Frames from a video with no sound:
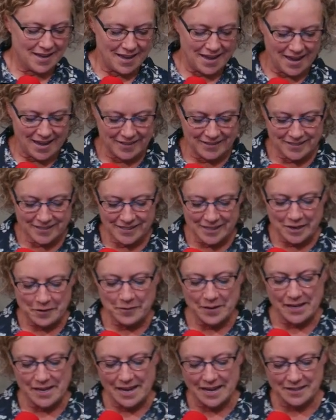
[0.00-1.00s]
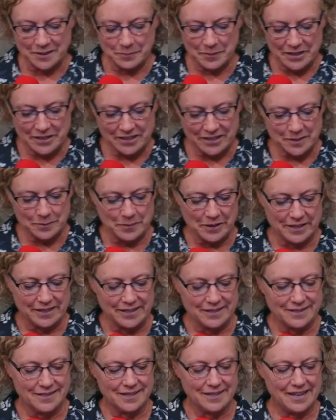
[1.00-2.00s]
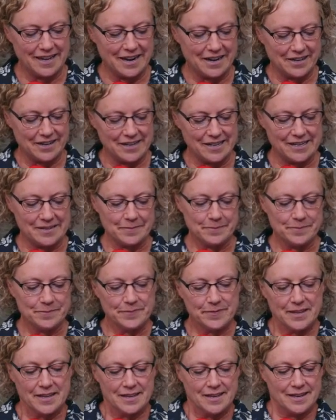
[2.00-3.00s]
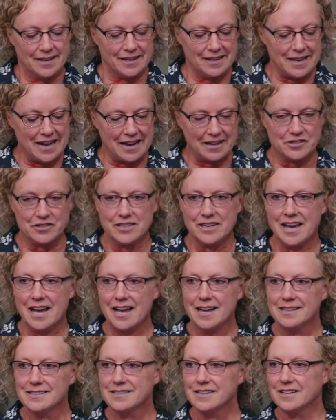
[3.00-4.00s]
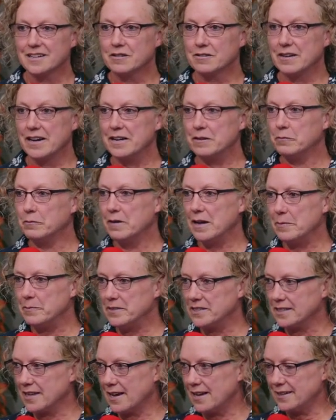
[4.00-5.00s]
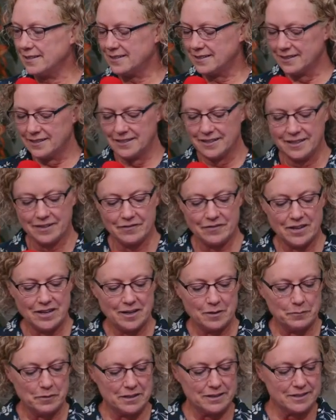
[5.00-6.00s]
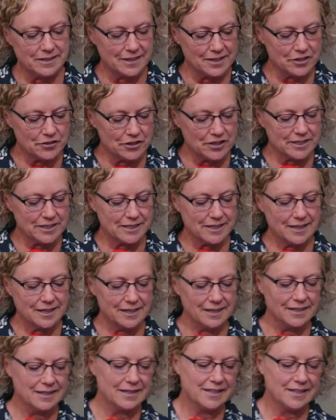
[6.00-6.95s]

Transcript: And so he has much experience in the area. He actually has a great website if anyone's interested.